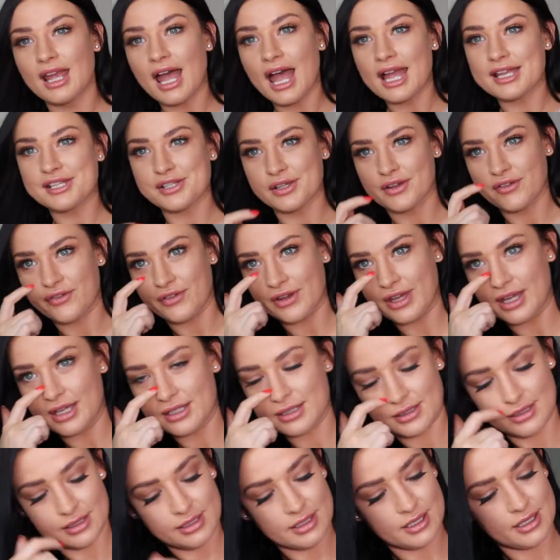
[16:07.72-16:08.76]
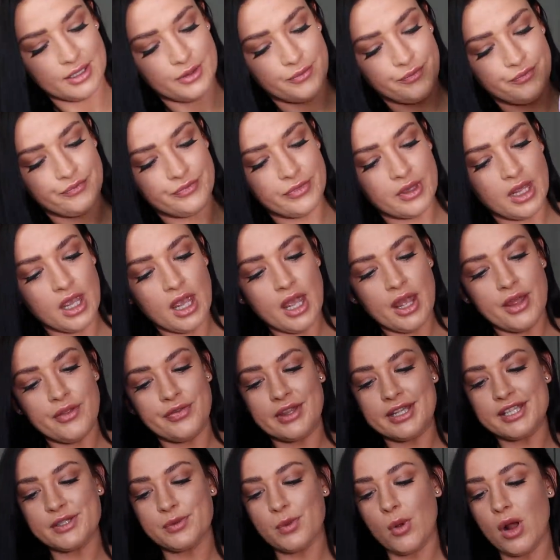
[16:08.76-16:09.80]
Eyesore first.
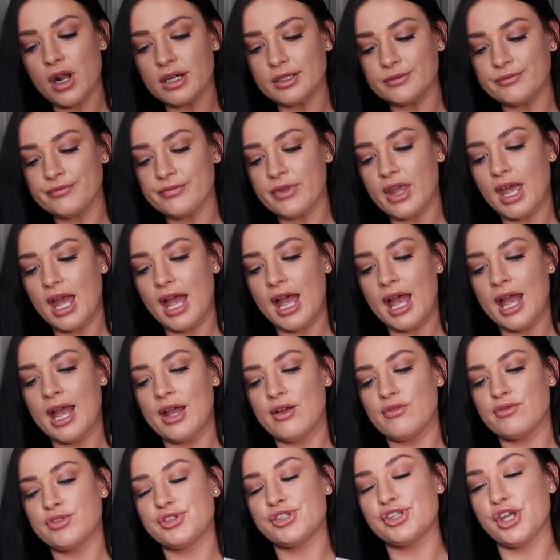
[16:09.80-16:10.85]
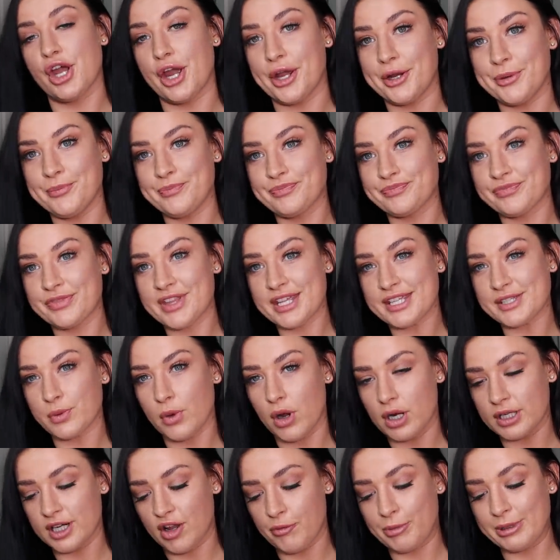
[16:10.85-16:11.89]
This one, so this
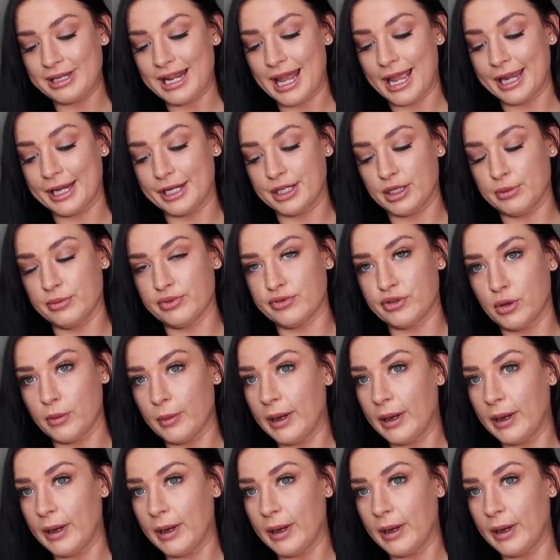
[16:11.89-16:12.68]
one I've been eyeing up for a